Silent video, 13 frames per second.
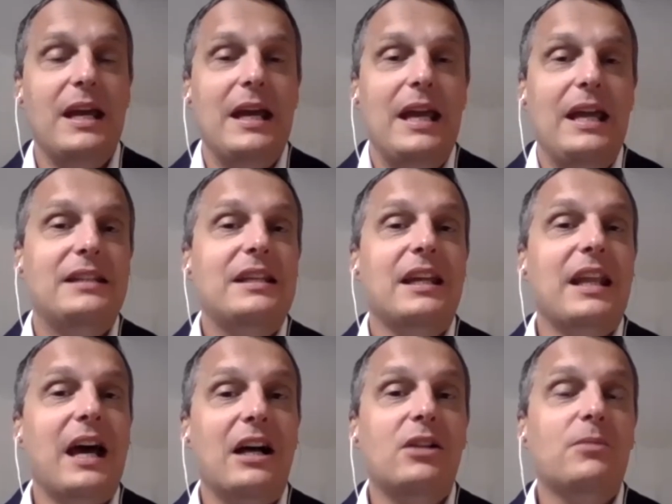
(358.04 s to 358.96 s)
it
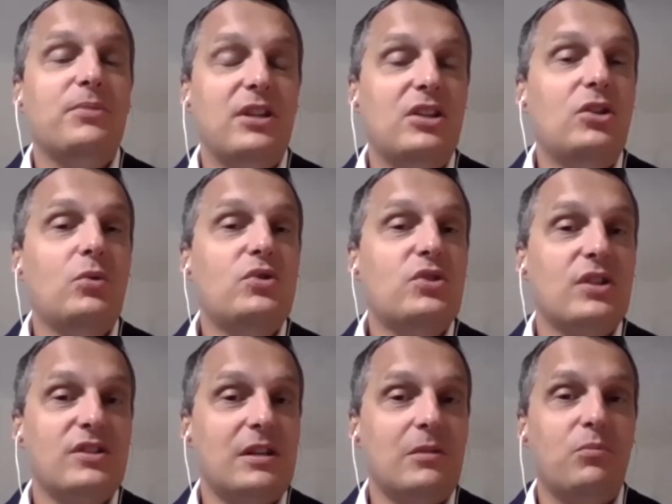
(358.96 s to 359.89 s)
can help the
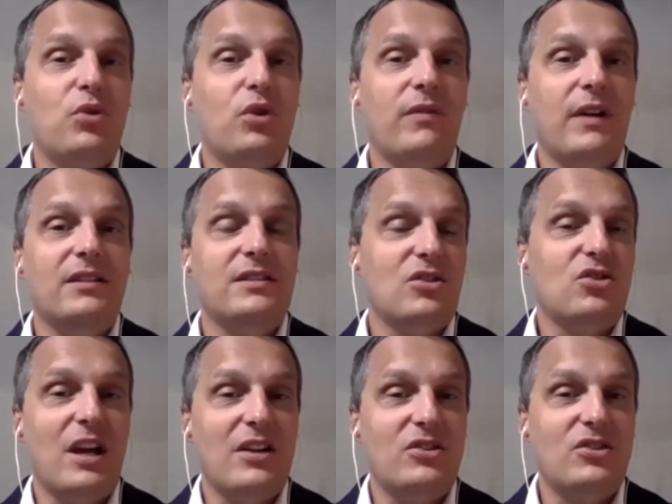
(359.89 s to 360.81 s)
users and provide
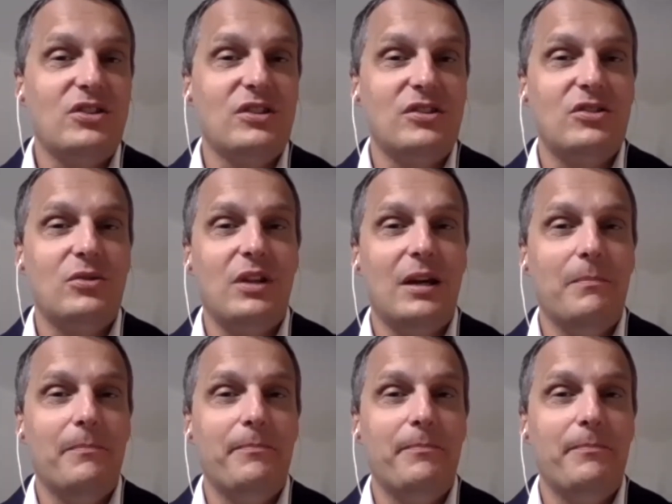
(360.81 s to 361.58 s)
suggestions to them.